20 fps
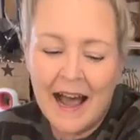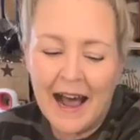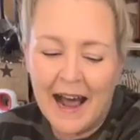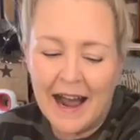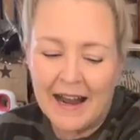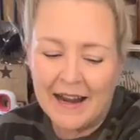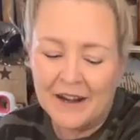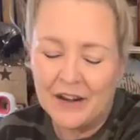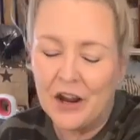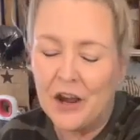
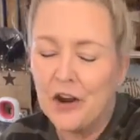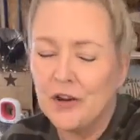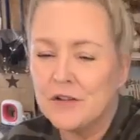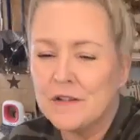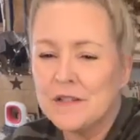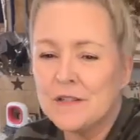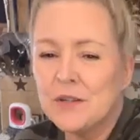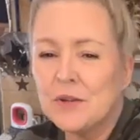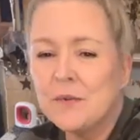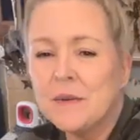I know,
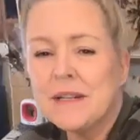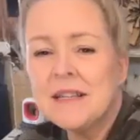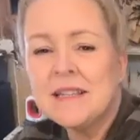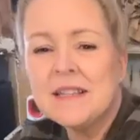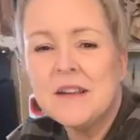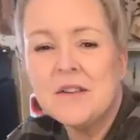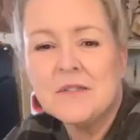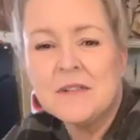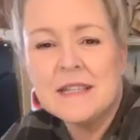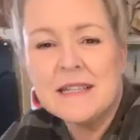Sue, it's
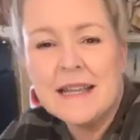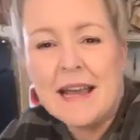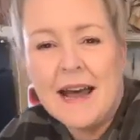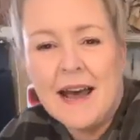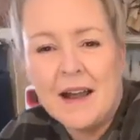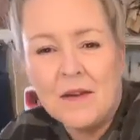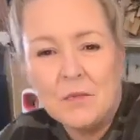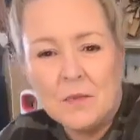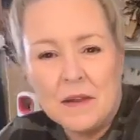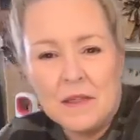so
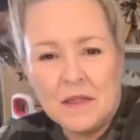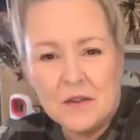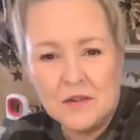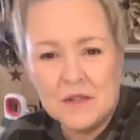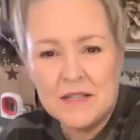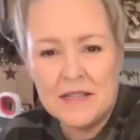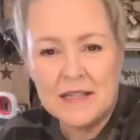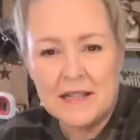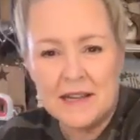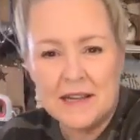sad when
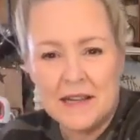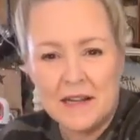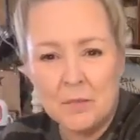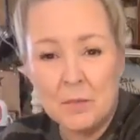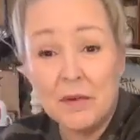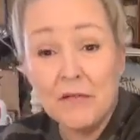they're sick,